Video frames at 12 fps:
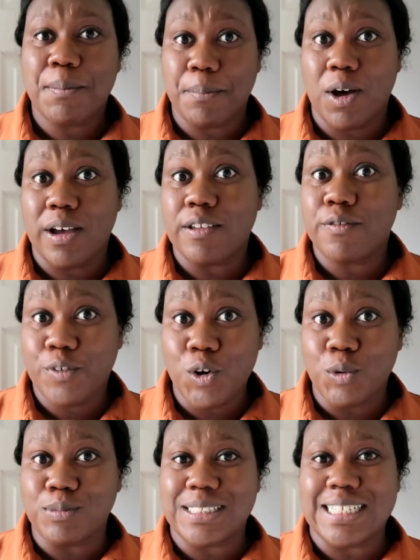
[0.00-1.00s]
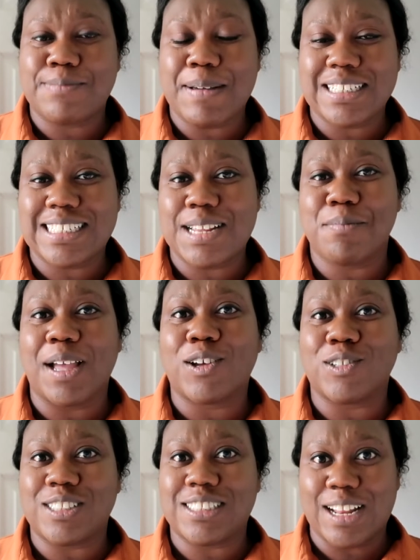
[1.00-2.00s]
my forms, especially my
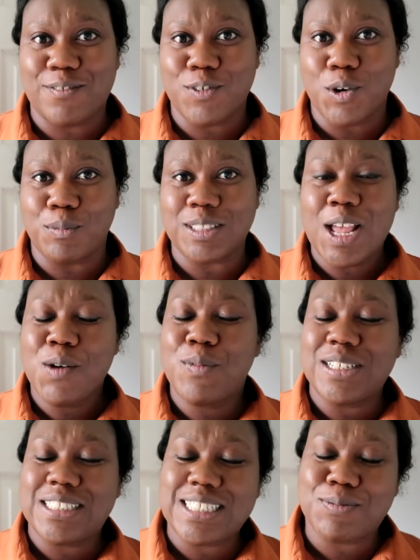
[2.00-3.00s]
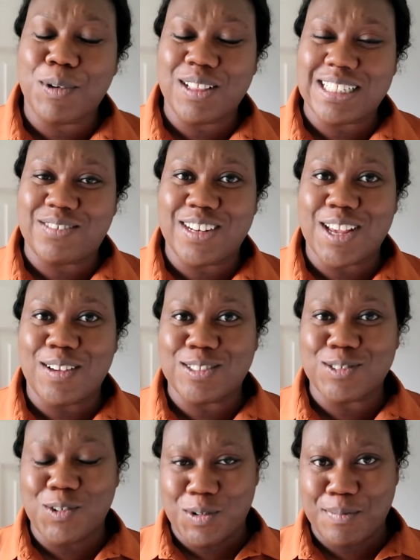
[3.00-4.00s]
consent forms, which is what this video
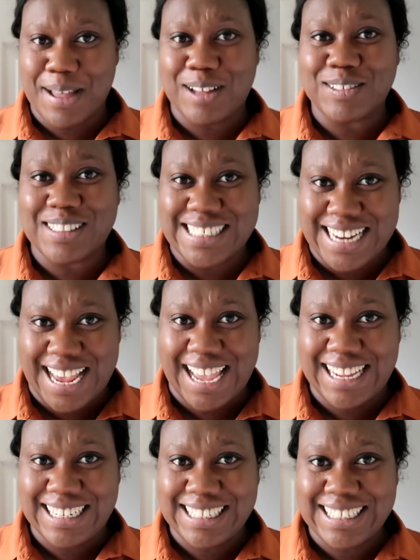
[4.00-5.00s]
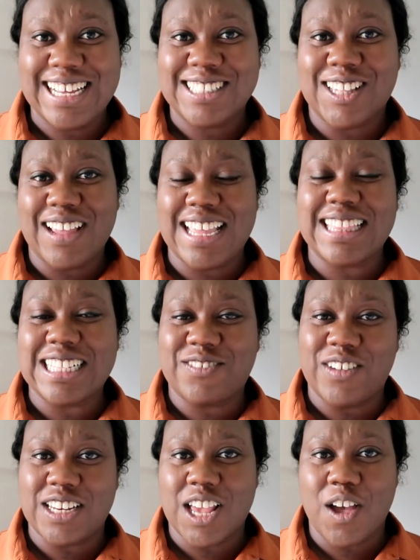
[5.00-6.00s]
is all about today. So in this
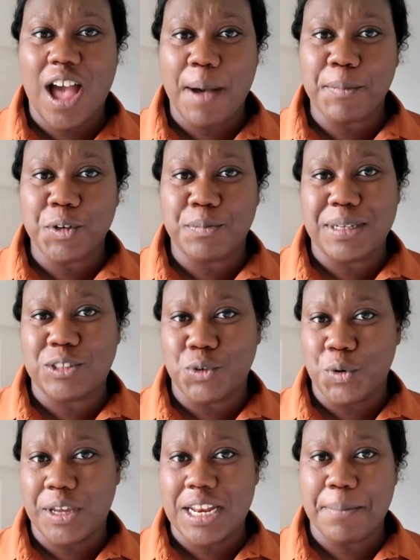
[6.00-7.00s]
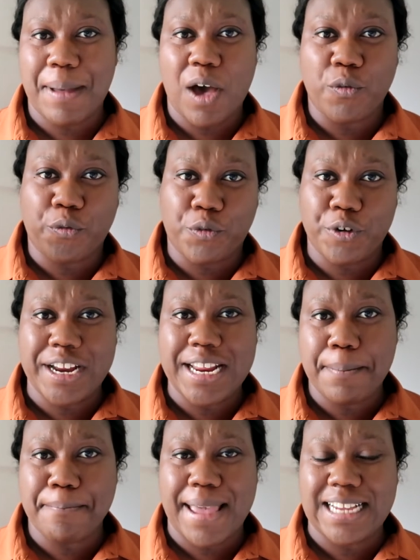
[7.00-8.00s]
video, I'm going to be talking about
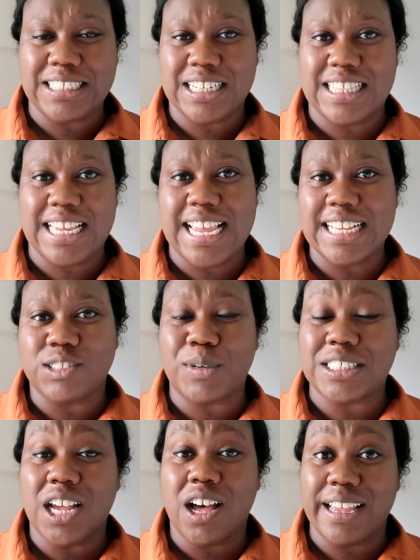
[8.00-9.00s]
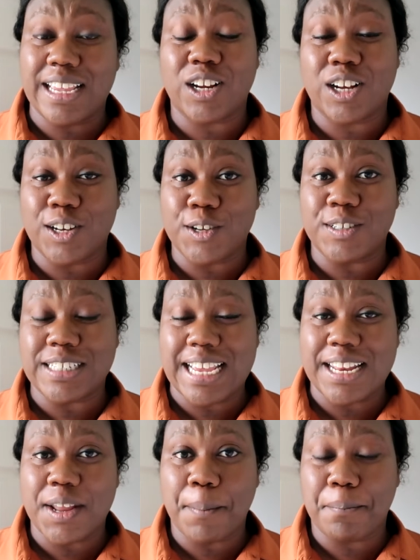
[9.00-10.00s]
3 major things which I include
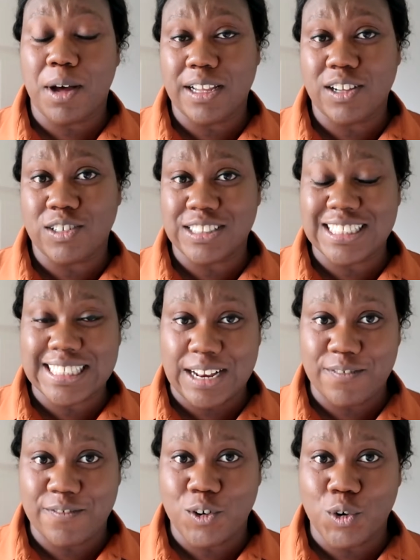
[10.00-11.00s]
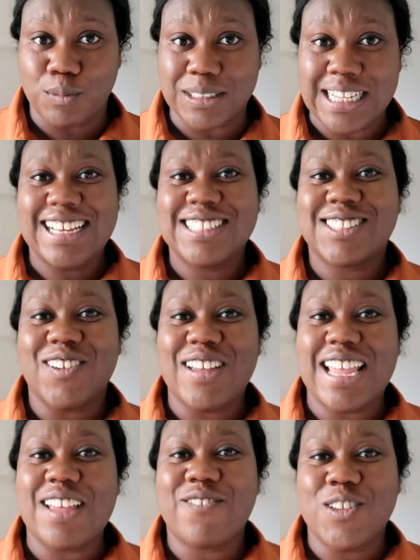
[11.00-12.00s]
in my consent forms. So
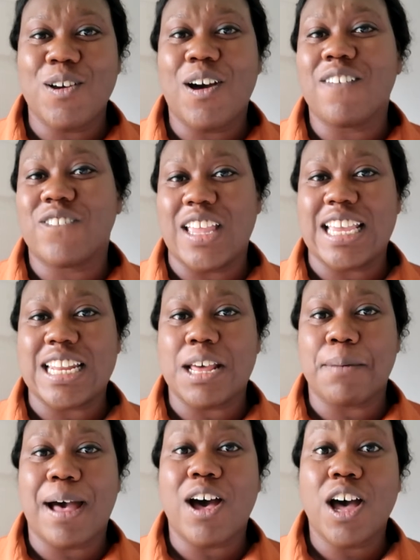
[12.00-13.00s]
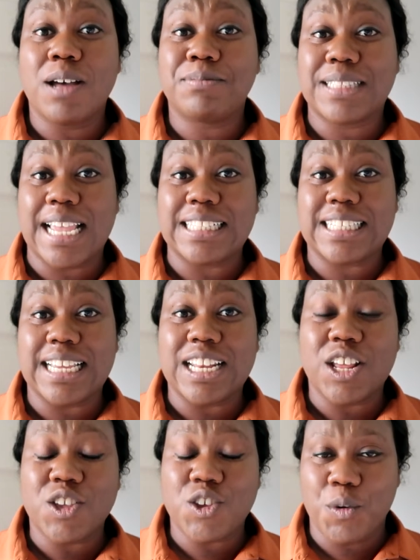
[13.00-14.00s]
if you are thinking about
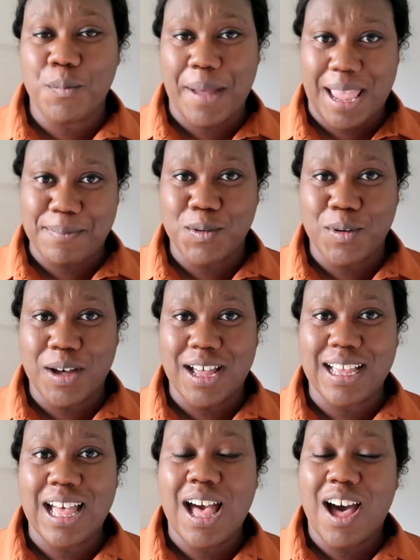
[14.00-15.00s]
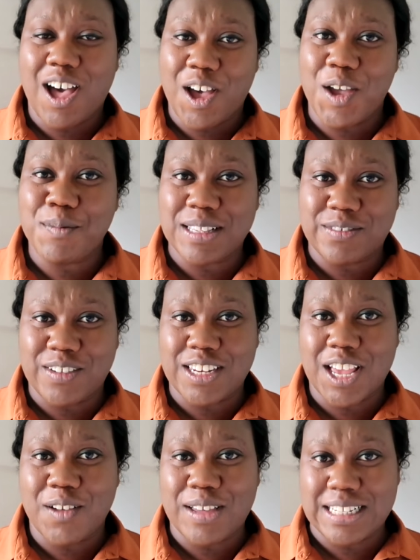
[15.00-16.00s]
updating your paperwork, I hope this
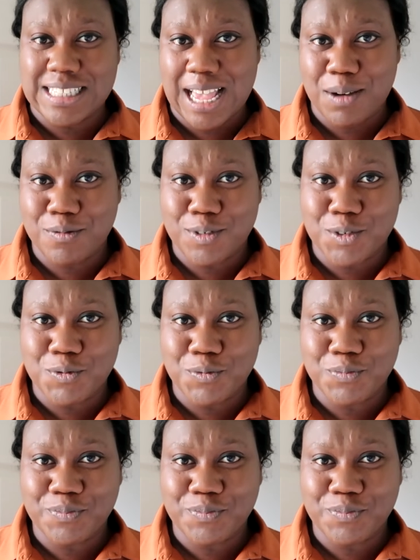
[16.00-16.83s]
video is helpful.